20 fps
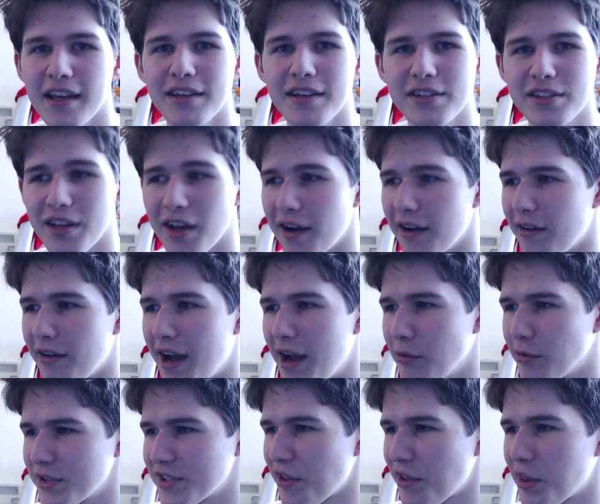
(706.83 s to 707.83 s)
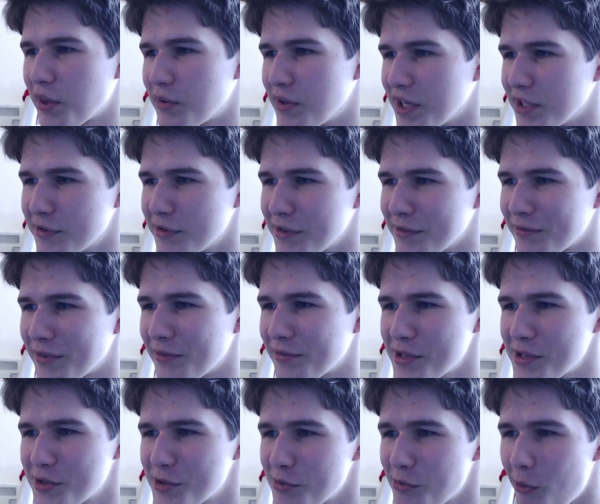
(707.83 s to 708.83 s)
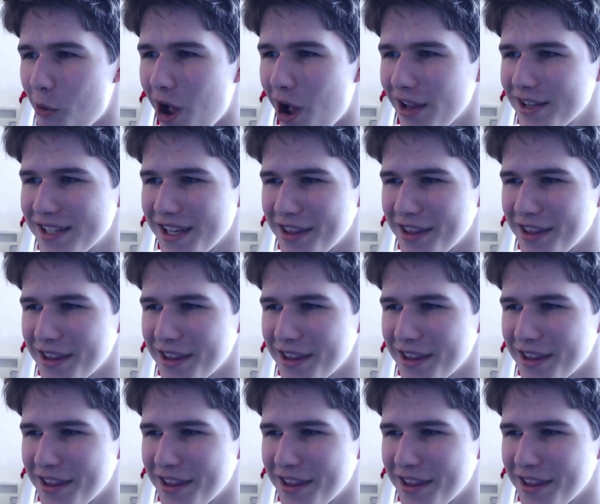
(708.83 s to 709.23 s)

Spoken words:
So I was at 352 watts,